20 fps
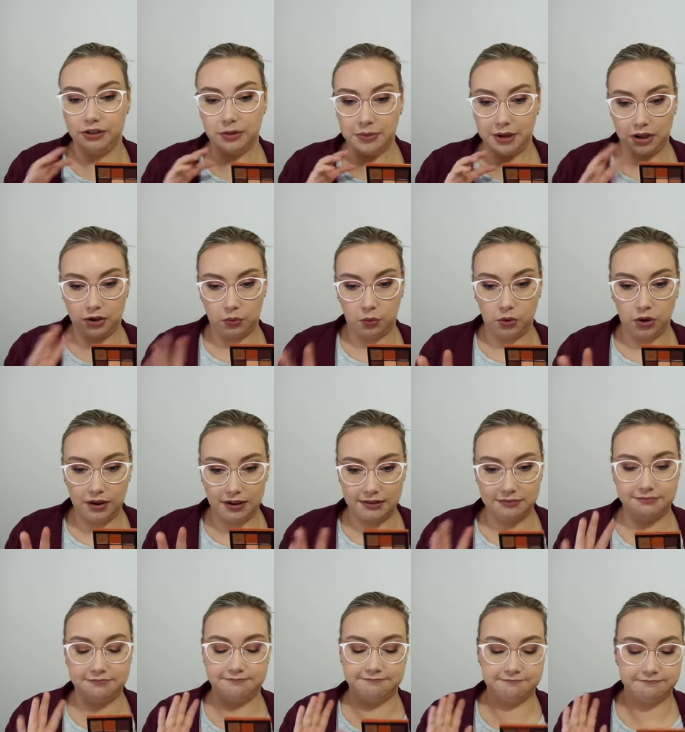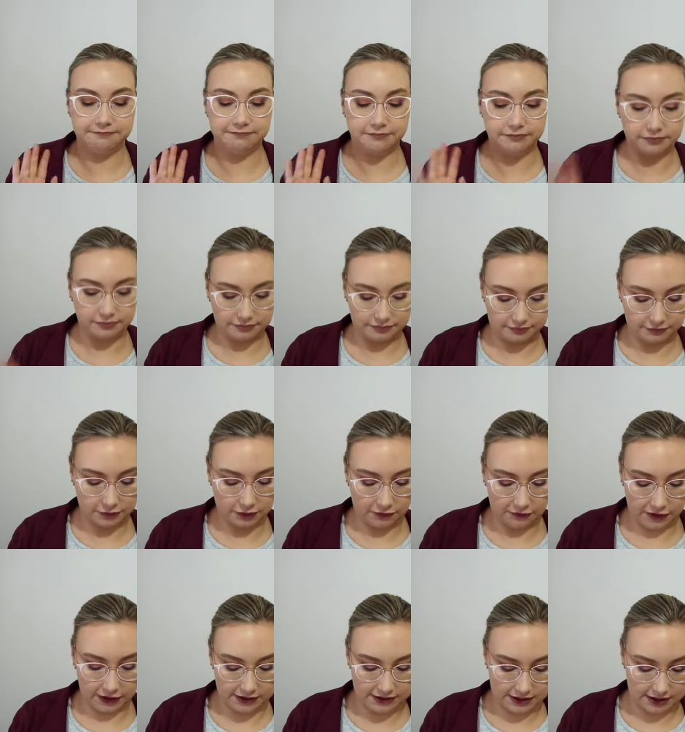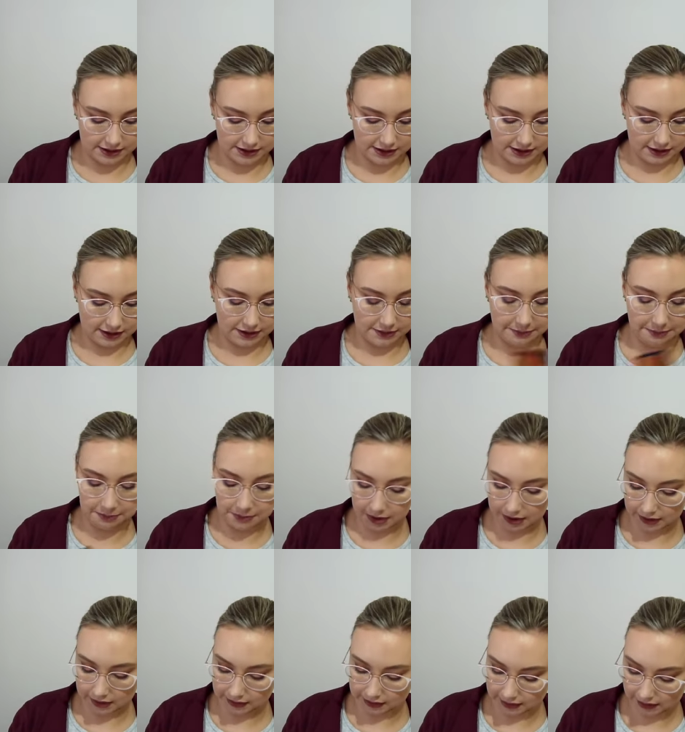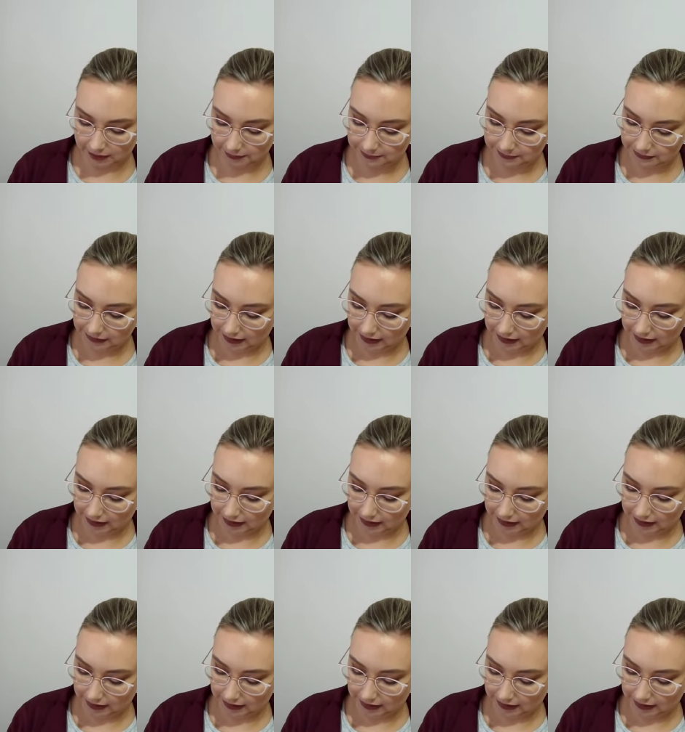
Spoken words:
matter what, fantastic. But yeah,